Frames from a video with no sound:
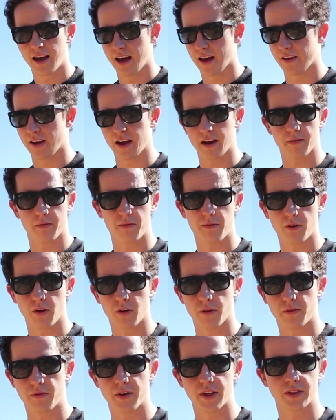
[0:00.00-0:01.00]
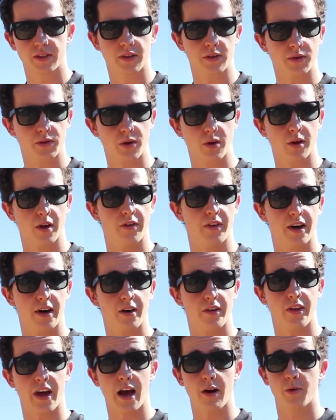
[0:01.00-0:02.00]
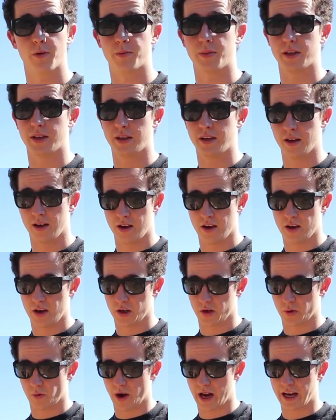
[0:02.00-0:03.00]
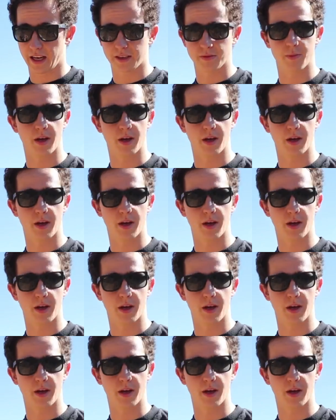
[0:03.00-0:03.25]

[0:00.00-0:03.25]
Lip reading: and they have full fizz control on there. That would be great.